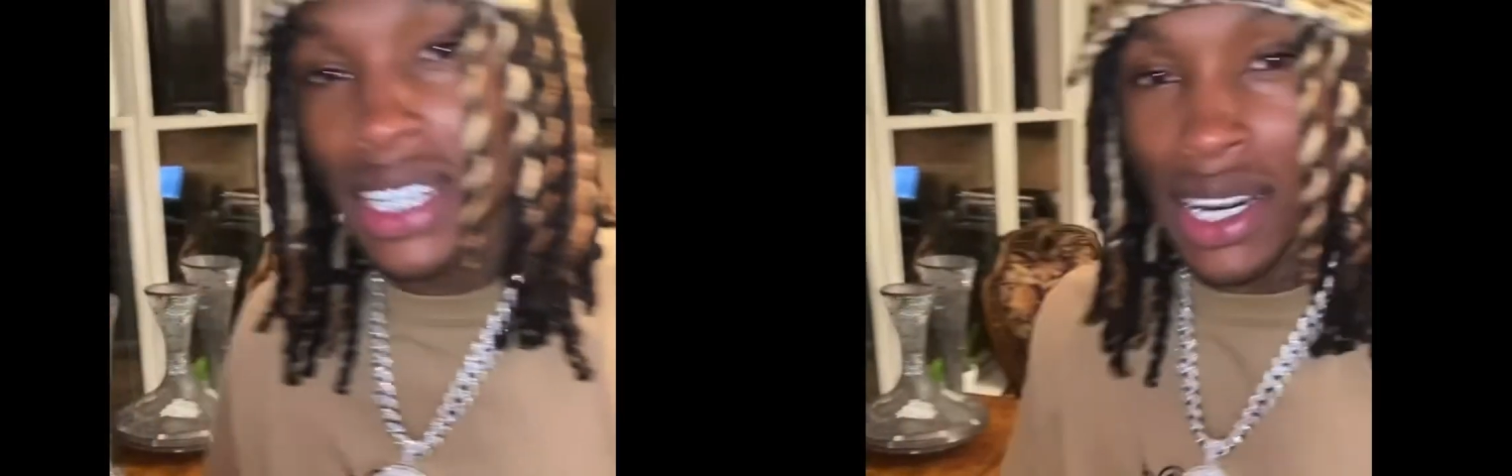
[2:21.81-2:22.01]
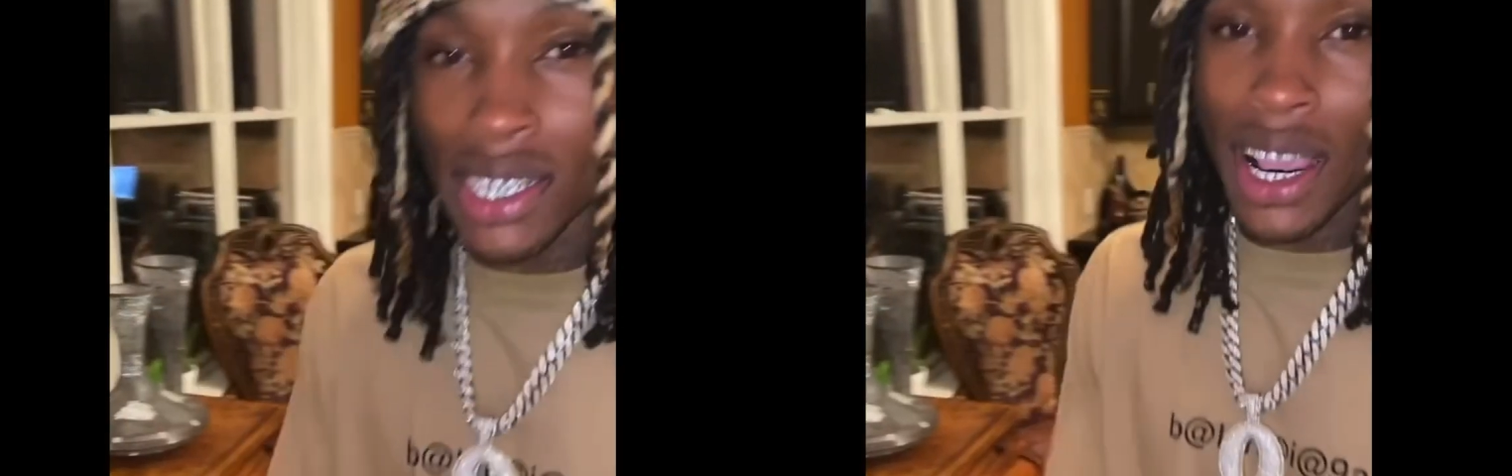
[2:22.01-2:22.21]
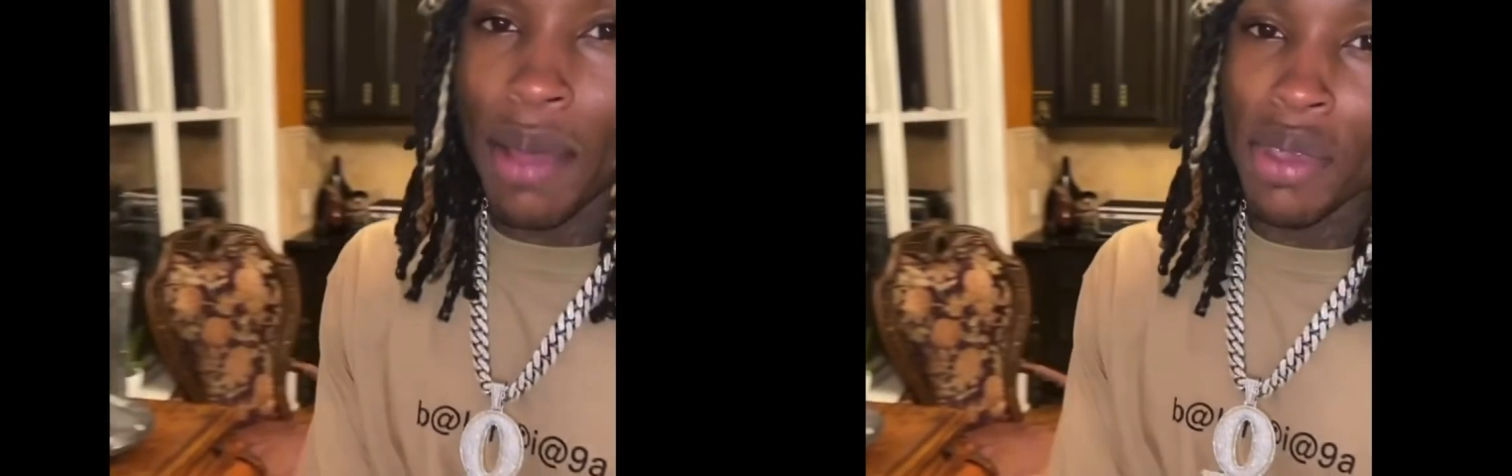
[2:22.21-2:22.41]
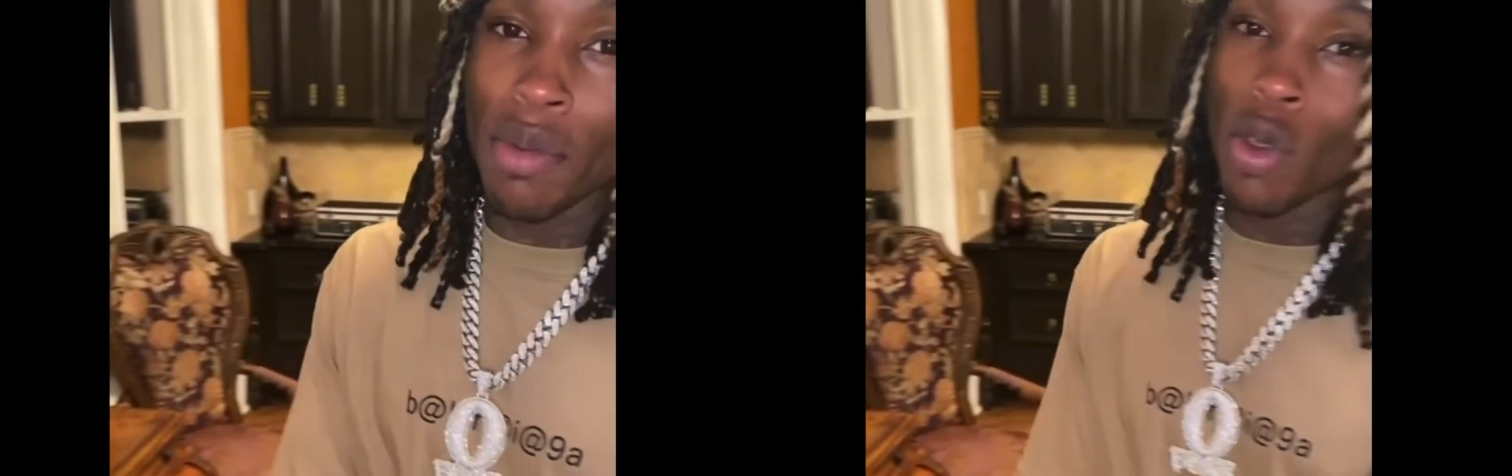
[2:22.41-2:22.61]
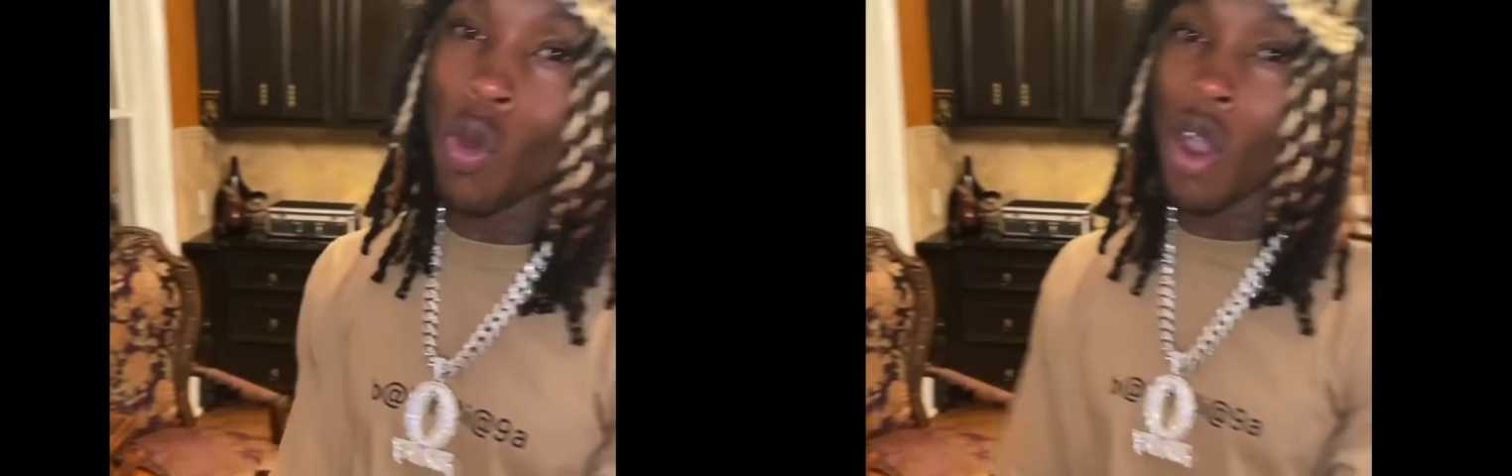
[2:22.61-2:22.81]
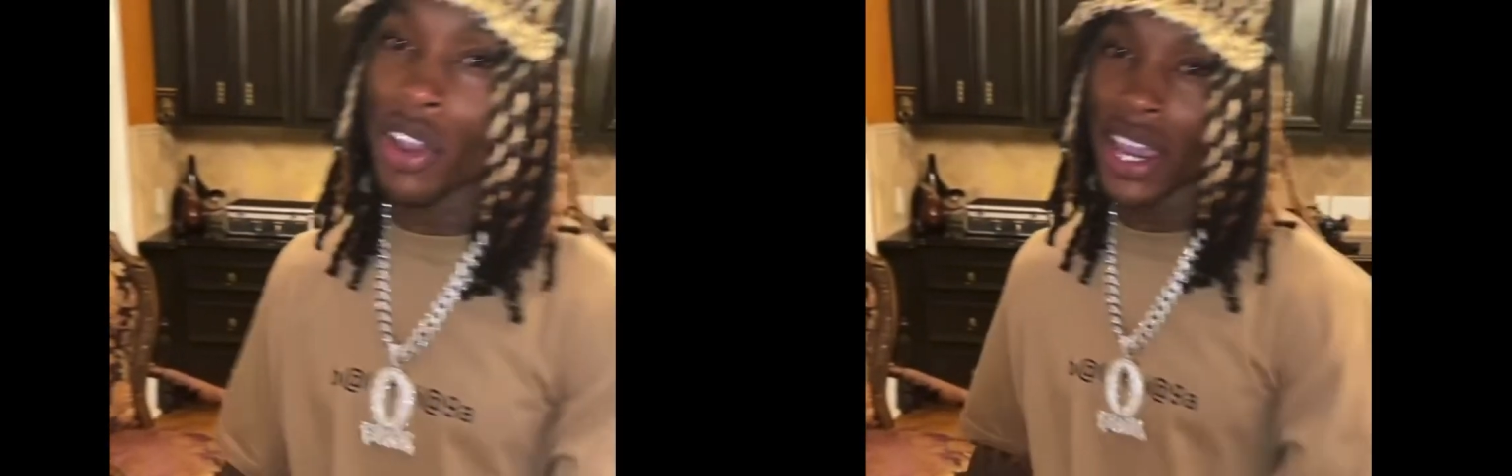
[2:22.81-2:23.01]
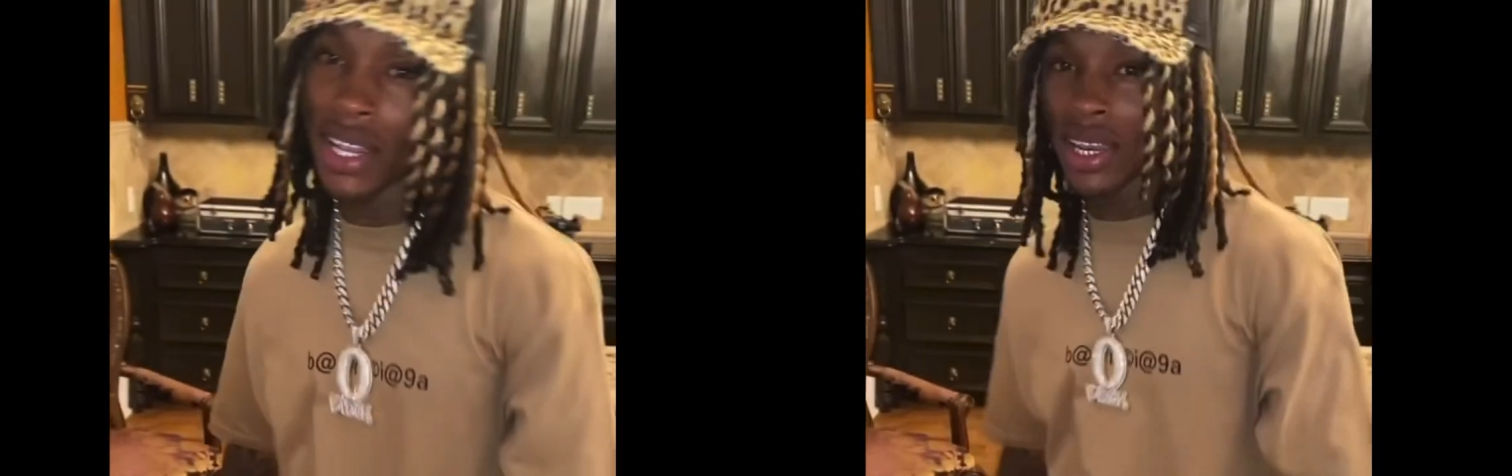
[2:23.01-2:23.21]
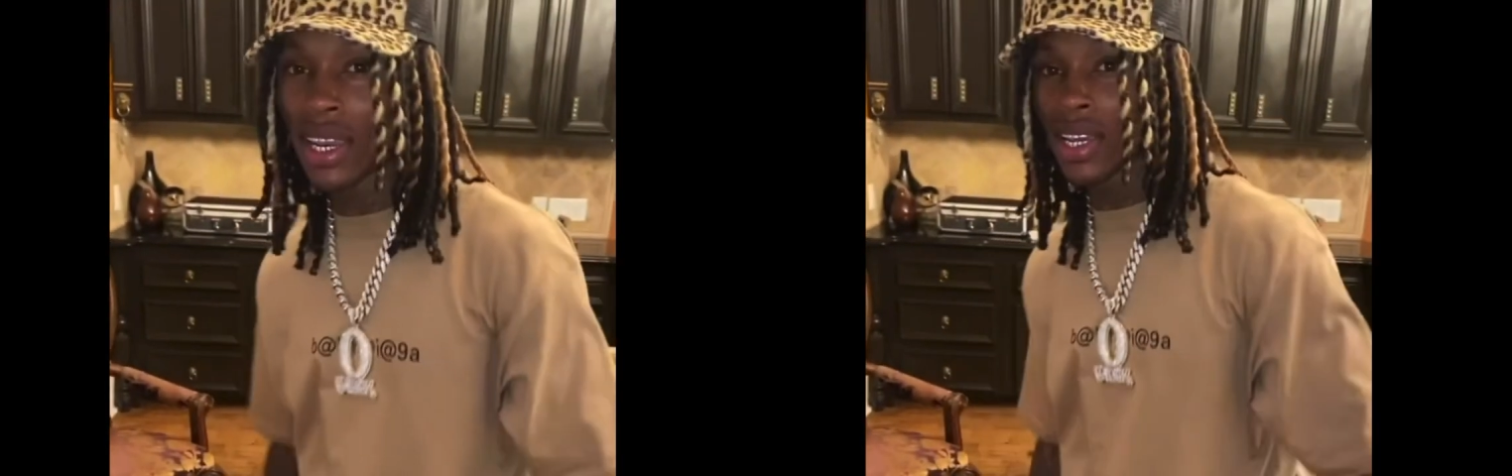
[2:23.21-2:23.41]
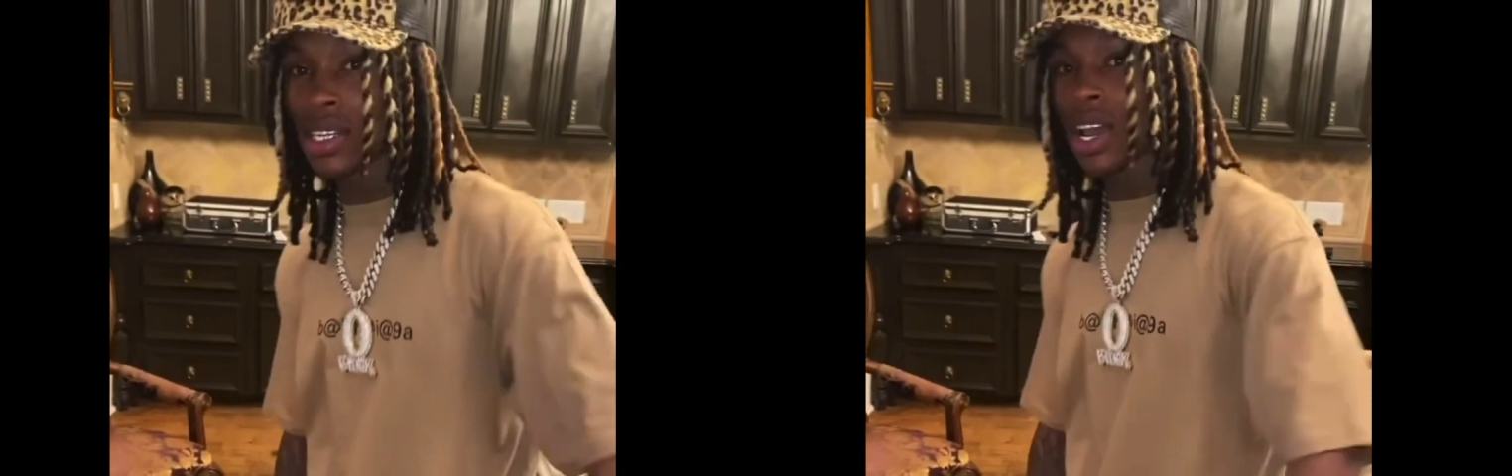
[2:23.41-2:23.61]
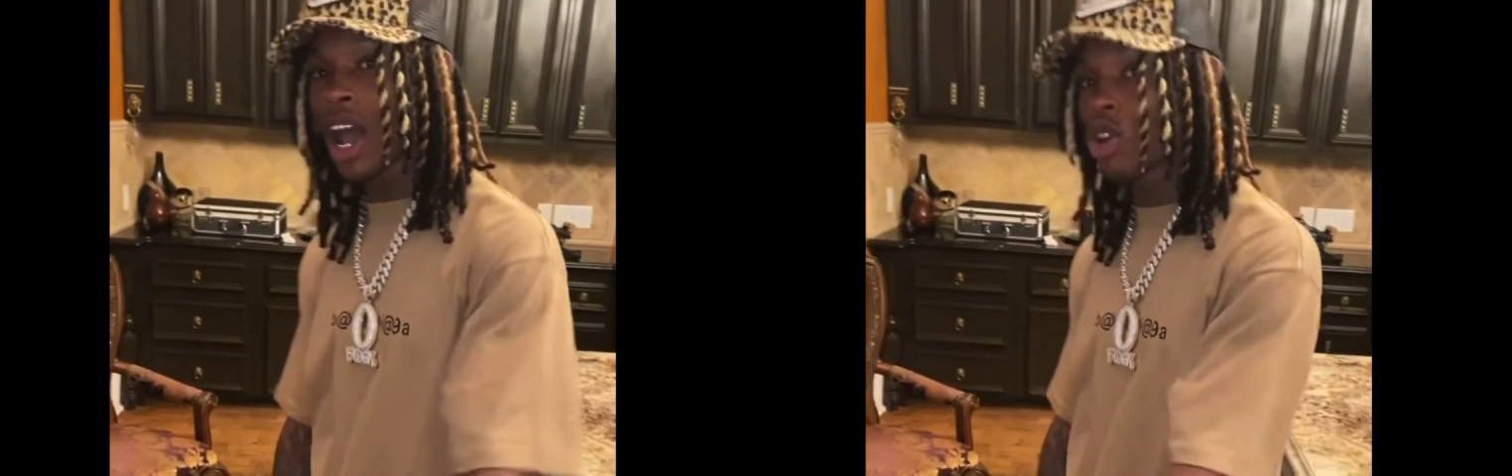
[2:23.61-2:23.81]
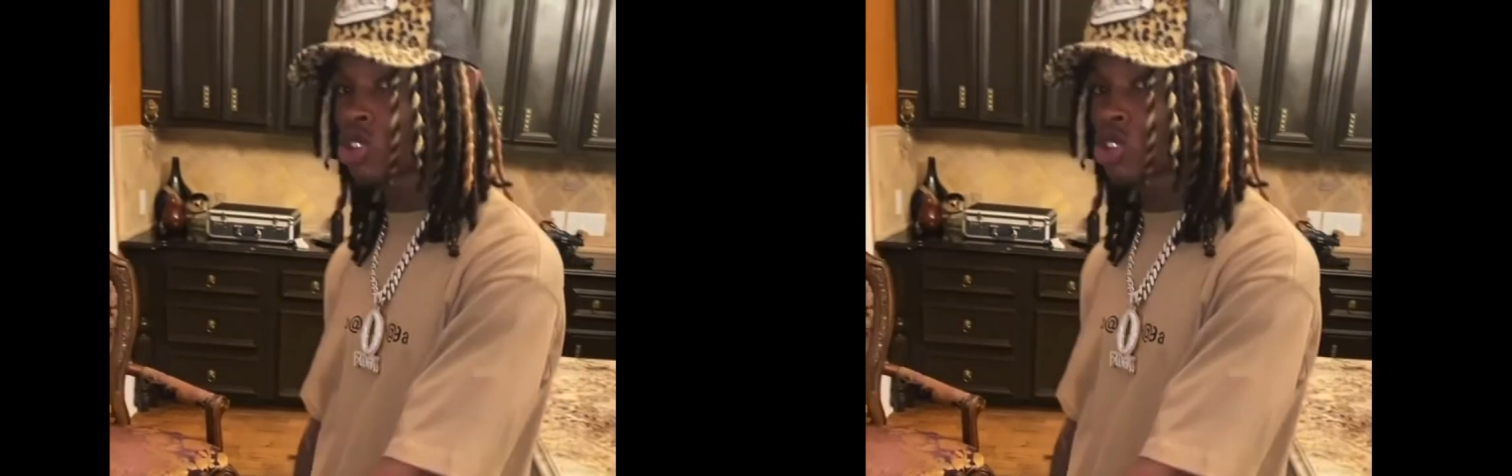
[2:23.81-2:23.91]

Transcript: gain a certain amount of